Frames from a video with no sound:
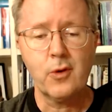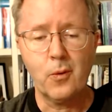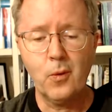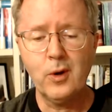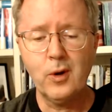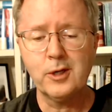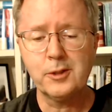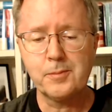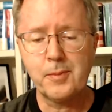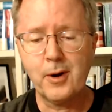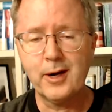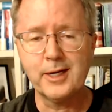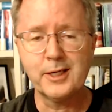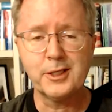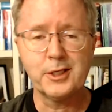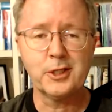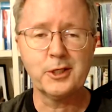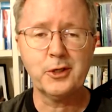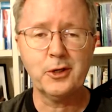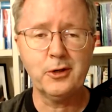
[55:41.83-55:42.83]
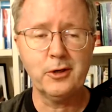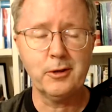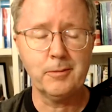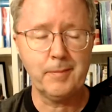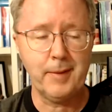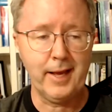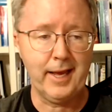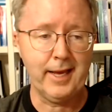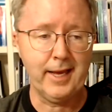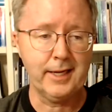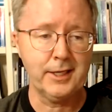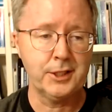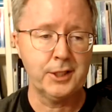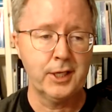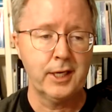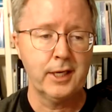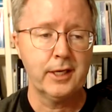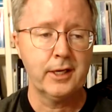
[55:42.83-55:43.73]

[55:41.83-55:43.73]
worst part is you turn the page,